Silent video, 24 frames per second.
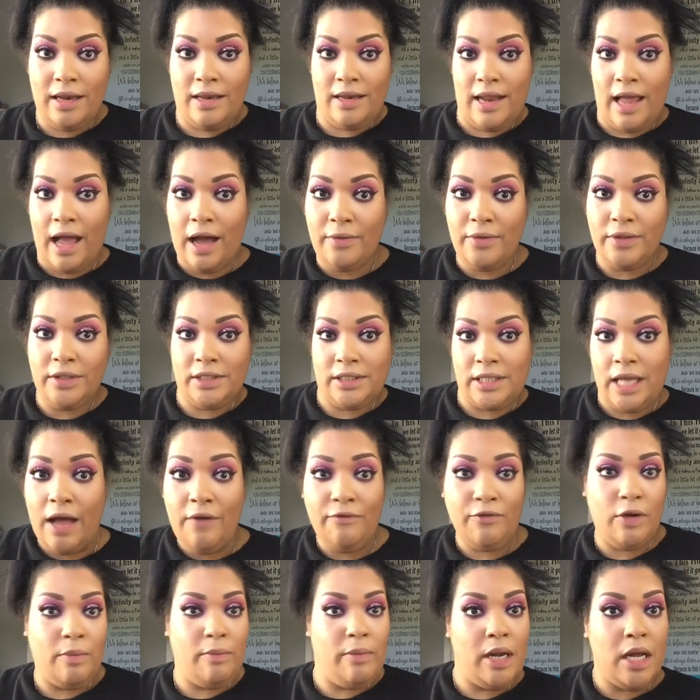Now it's
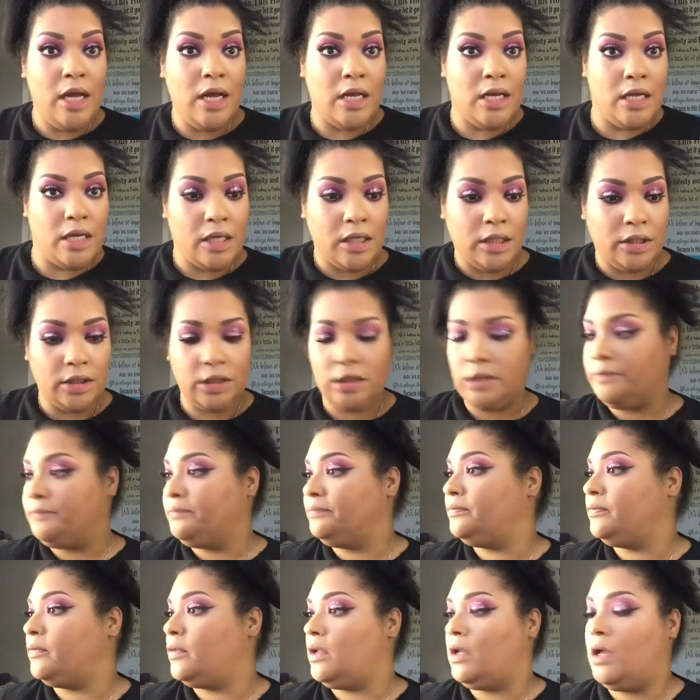time for blush.
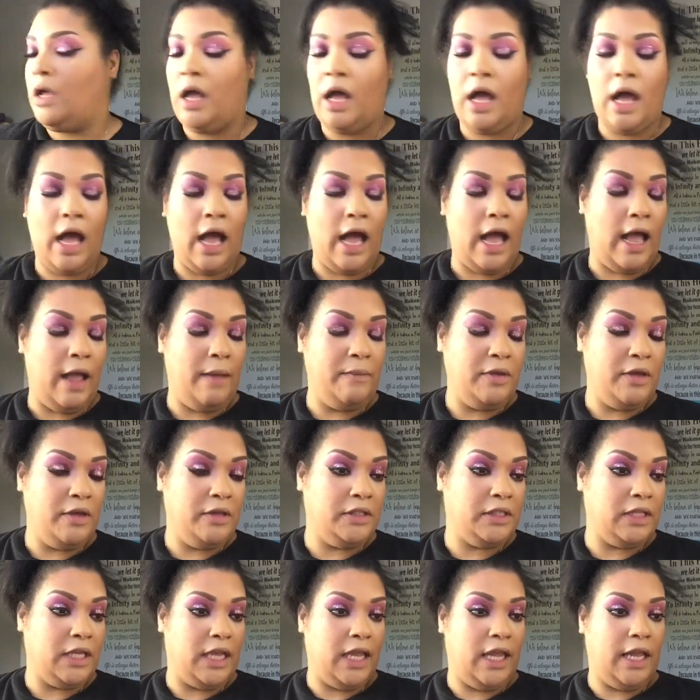I'm
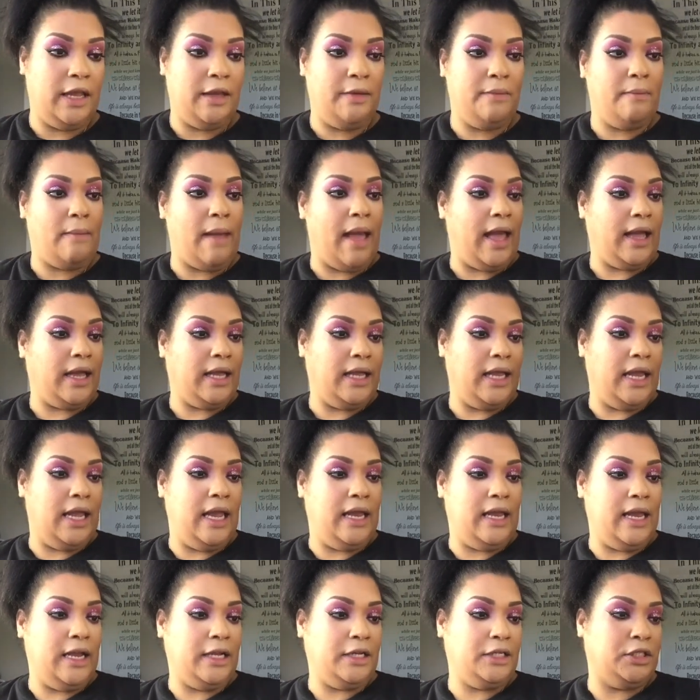using MAC
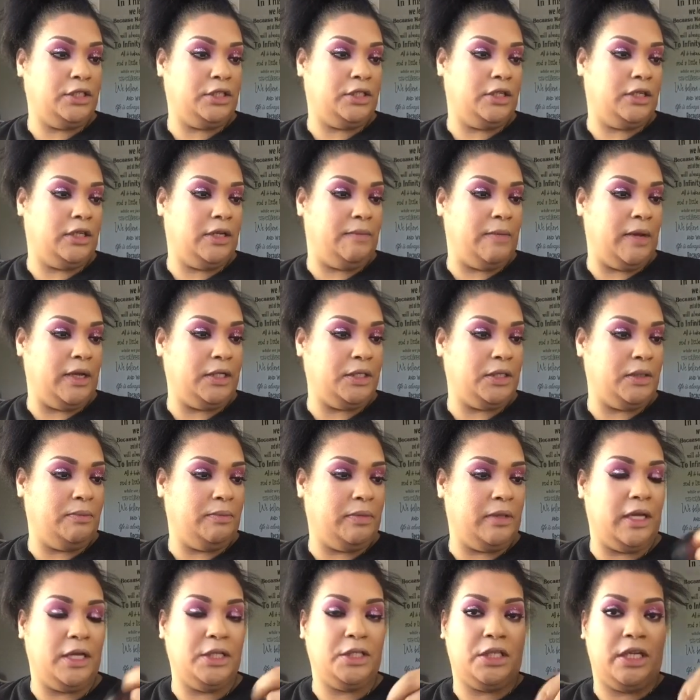in Extra Dimension
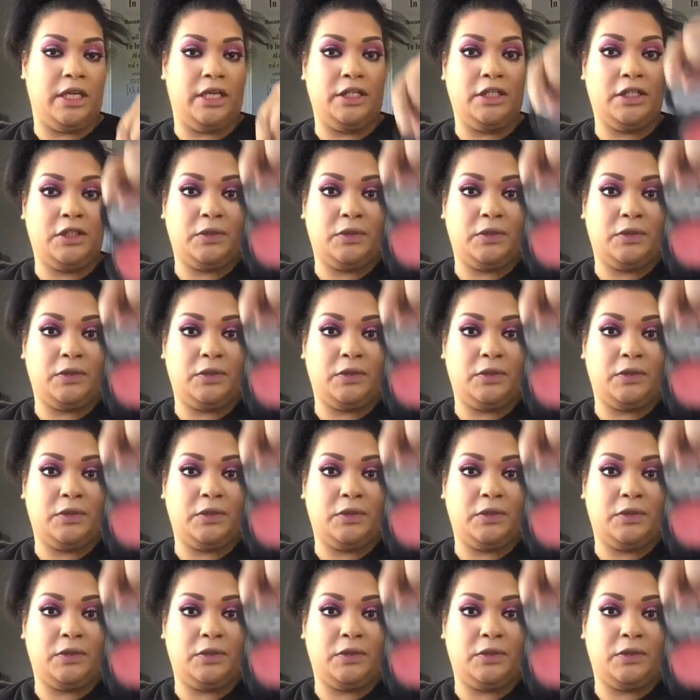Blush in